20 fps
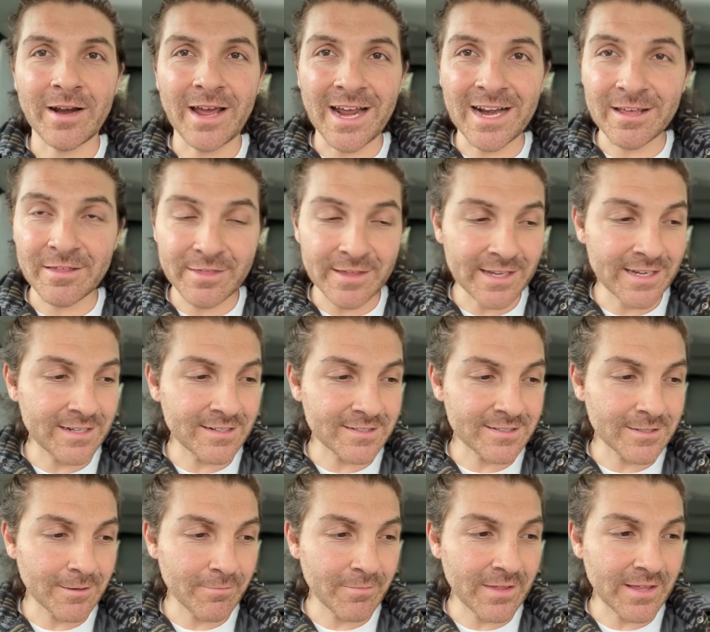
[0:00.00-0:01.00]
And I think it's
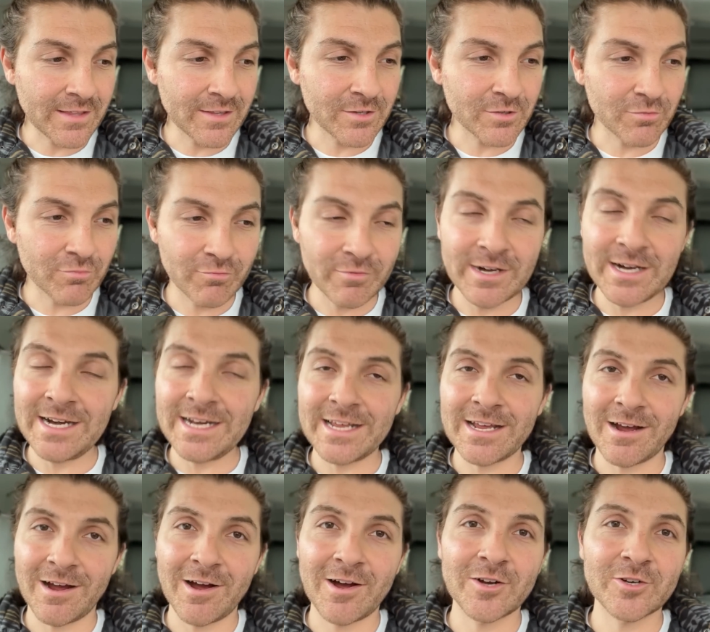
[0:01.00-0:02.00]
something that's really
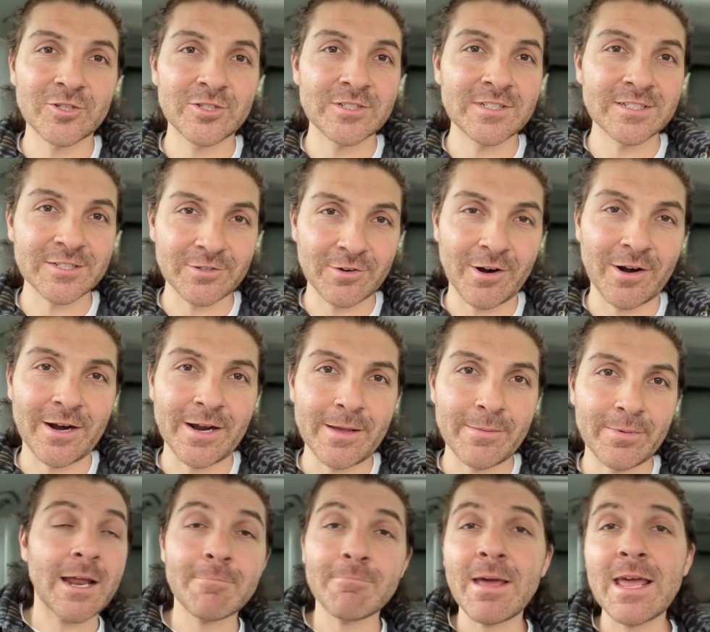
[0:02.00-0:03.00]
hard to
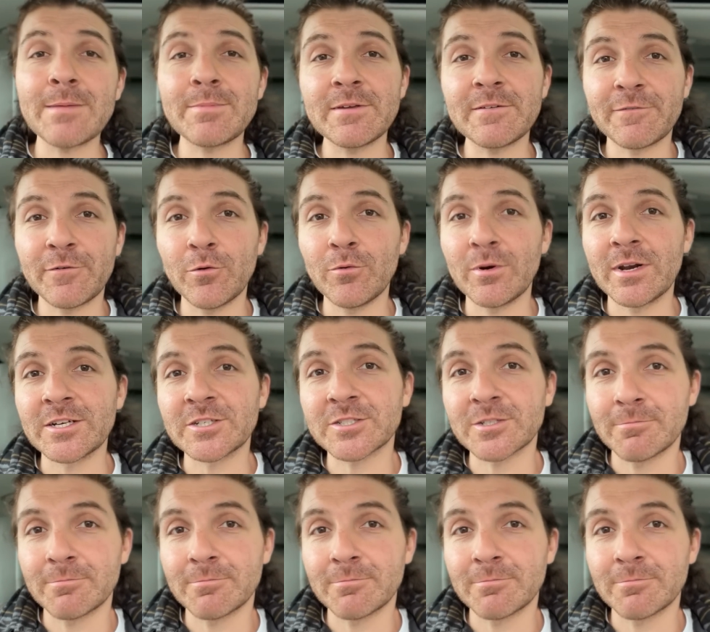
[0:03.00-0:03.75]
describe, and maybe foolish.